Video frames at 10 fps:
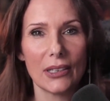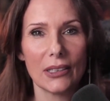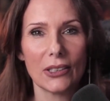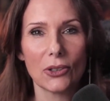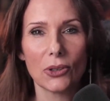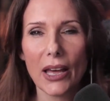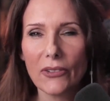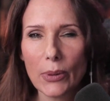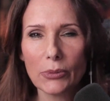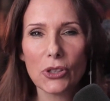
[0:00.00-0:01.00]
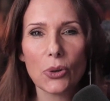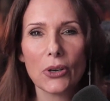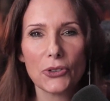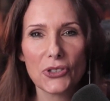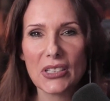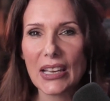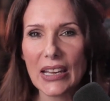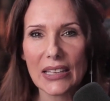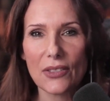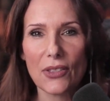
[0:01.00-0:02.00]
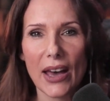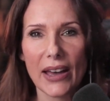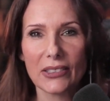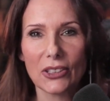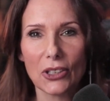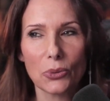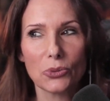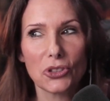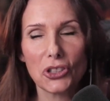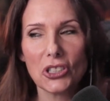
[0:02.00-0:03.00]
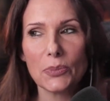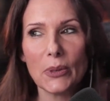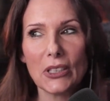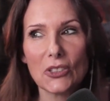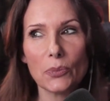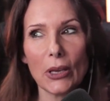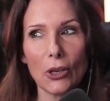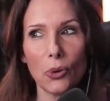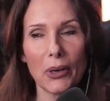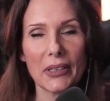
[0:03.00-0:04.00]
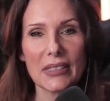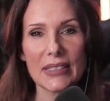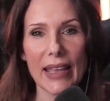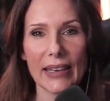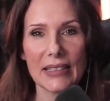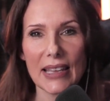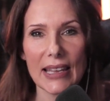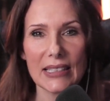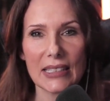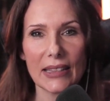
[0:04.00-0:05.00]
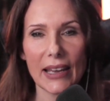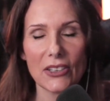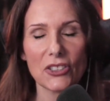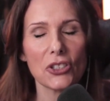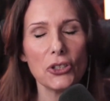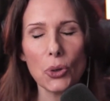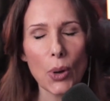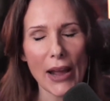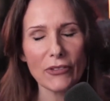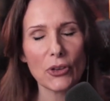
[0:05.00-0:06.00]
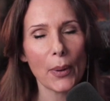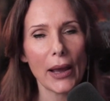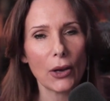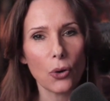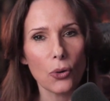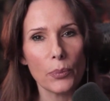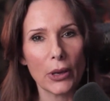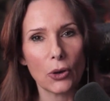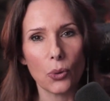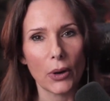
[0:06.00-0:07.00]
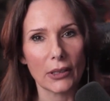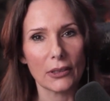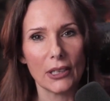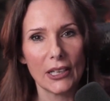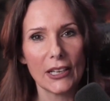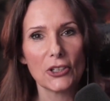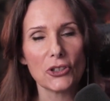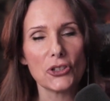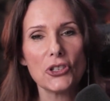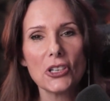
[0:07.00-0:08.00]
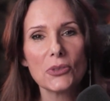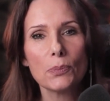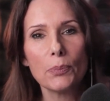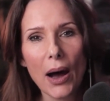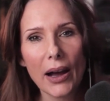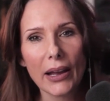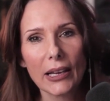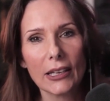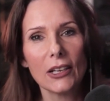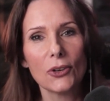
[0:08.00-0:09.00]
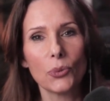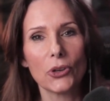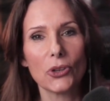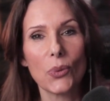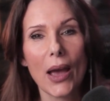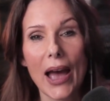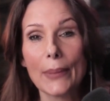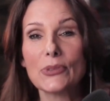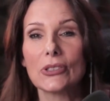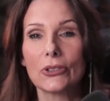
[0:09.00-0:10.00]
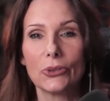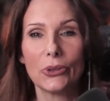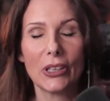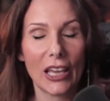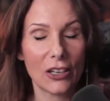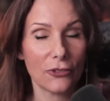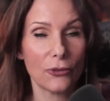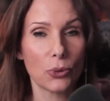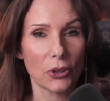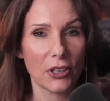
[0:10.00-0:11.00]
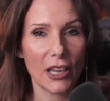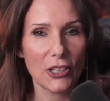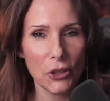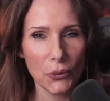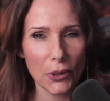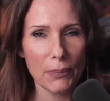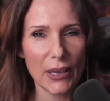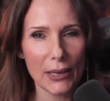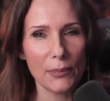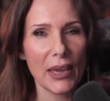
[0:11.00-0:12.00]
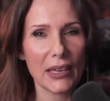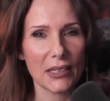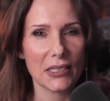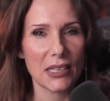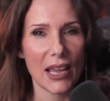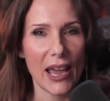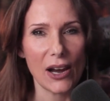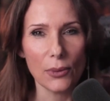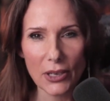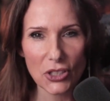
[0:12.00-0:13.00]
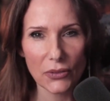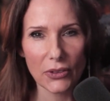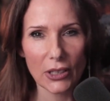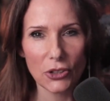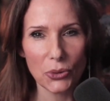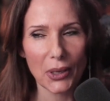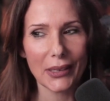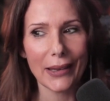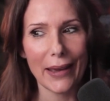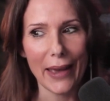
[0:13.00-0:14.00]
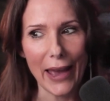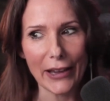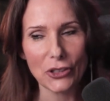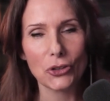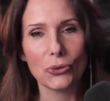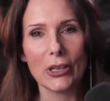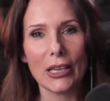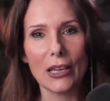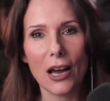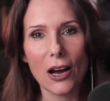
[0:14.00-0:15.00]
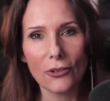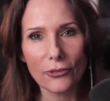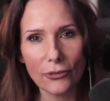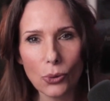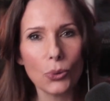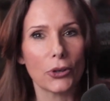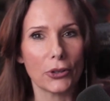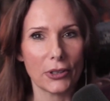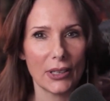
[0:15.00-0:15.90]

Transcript: You know, a lot of people don't understand that, you know, just because Bitcoin's saying it's eighteen thousand, you don't have to buy a whole Bitcoin. Just buy what you absolutely can afford. And you would be amazed how much of it you can actually afford